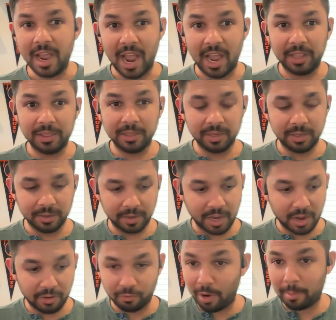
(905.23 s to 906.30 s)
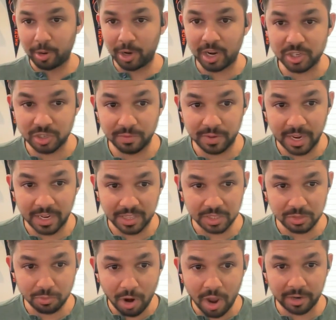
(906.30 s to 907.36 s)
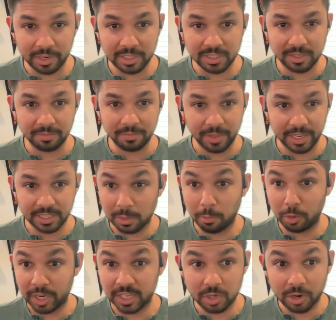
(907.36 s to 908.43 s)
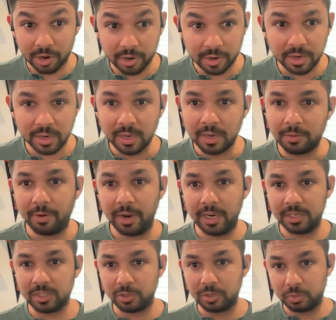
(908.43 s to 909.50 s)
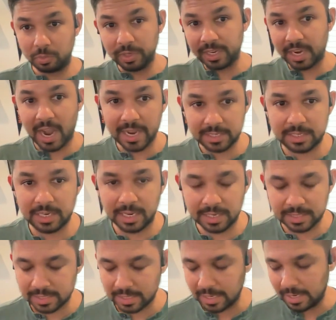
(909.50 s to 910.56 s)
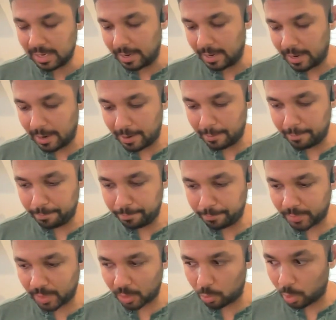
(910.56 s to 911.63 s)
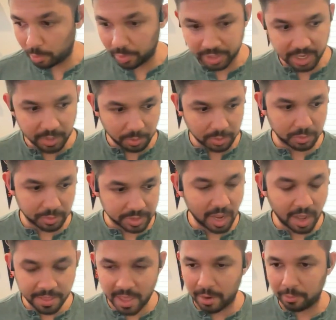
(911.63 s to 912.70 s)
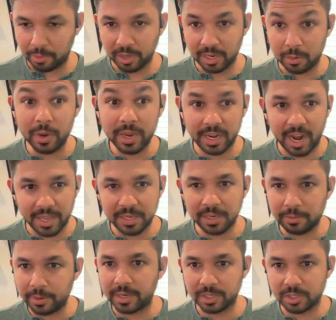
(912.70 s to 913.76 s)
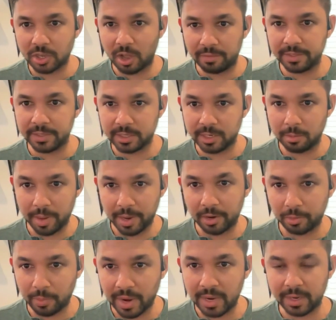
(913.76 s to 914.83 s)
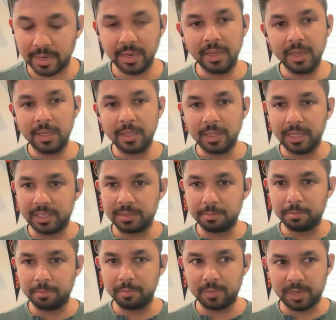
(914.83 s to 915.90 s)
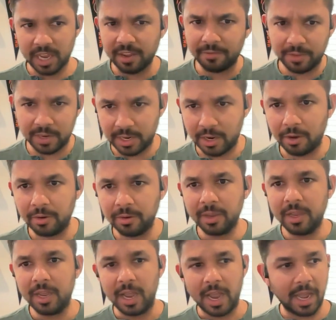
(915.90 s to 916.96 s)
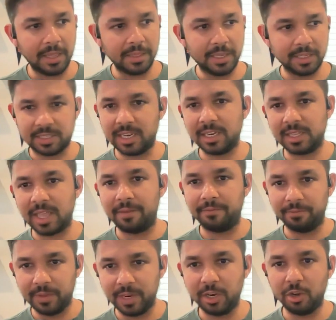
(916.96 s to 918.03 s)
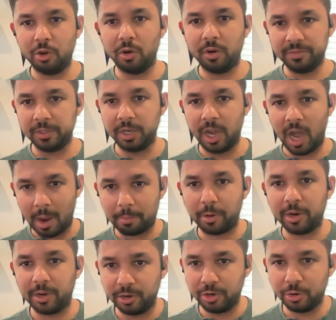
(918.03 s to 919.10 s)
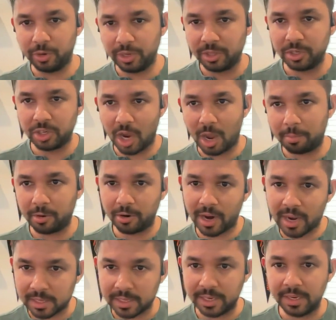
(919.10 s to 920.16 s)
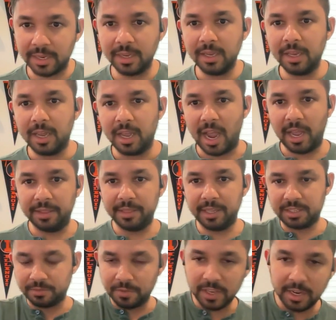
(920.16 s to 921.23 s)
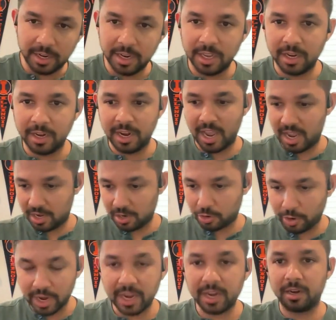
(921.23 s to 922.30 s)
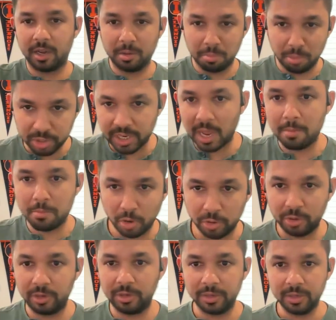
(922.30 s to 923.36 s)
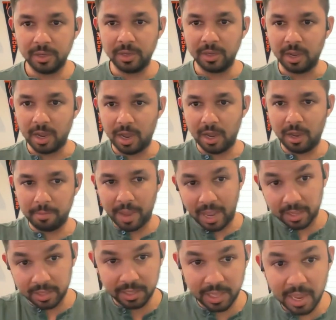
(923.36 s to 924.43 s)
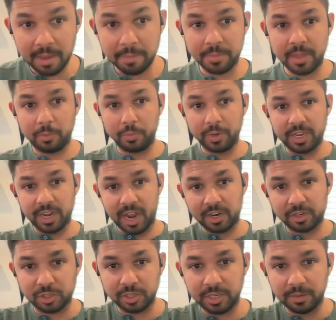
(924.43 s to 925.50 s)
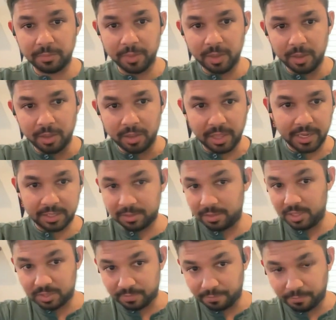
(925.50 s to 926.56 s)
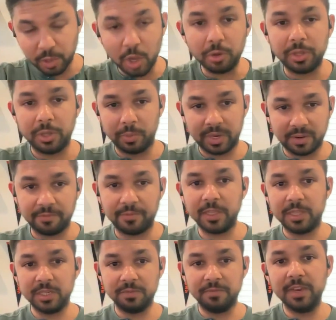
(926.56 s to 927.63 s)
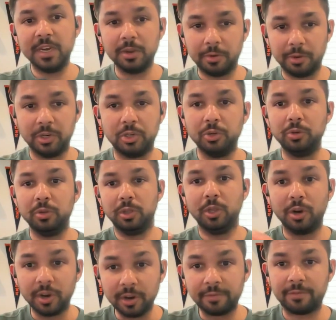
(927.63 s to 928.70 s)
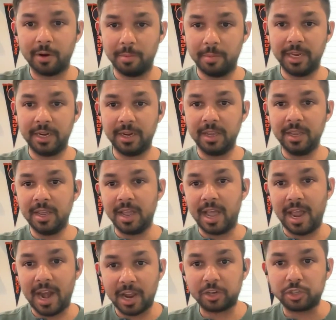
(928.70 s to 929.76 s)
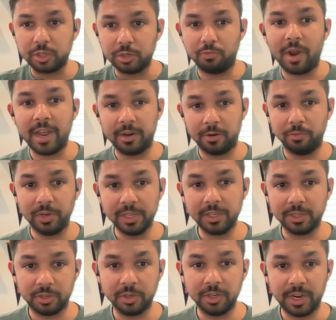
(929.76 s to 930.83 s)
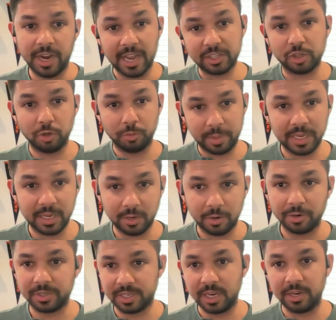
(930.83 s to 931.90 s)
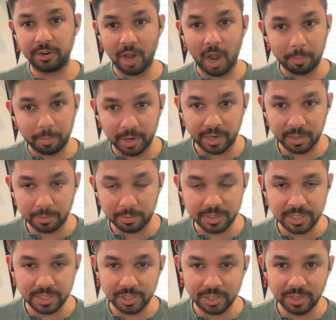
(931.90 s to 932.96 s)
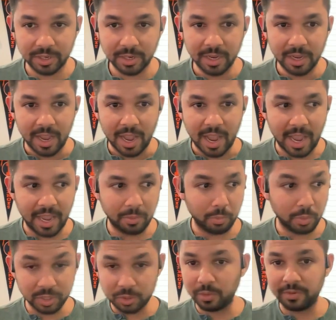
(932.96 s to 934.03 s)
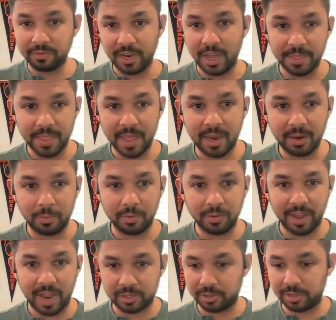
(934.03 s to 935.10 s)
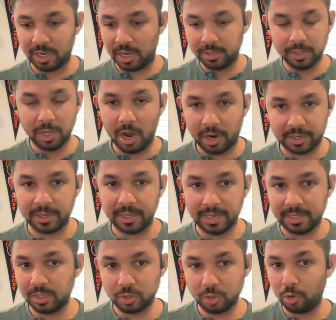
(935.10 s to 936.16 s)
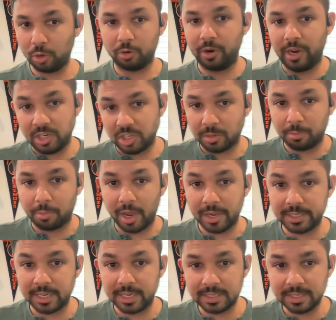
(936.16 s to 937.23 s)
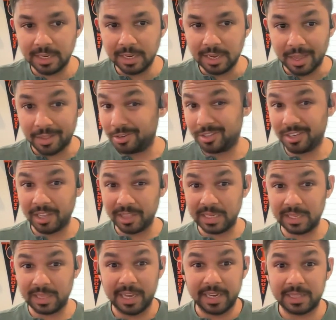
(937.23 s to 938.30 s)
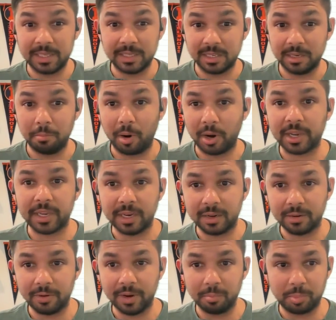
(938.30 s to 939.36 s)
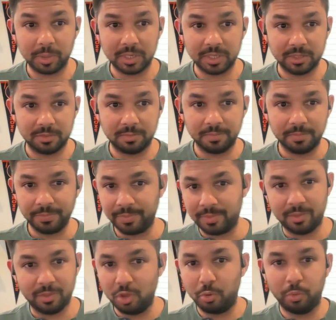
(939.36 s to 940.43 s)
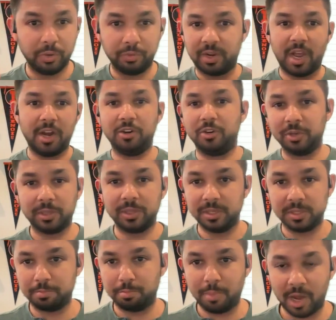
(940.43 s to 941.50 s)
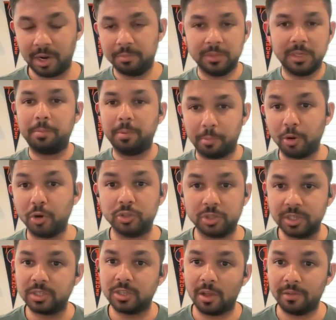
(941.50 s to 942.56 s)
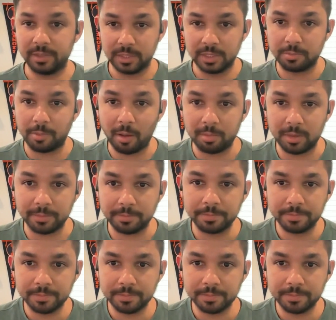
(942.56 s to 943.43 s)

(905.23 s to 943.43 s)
And the kind of repercussion of getting this wrong is like someone gets hurt right? Mm -hmm. So it's really high stakes. Um, what we did was we saw that and we're like, wait, I think we can solve this in a better way. Let's take a video and let's take that video of the operator doing the job correctly and let's feed it in and create a multimodal um, LLM that we can actually, like this flow that we can feed this video into, learn from it, and actually write a really good SOP or standard operating procedure. And once we've done that, we've actually unlocked like this whole creation process and there's nothing like this in market, right? Because no one kind of took this bottoms up approach to solving this problem.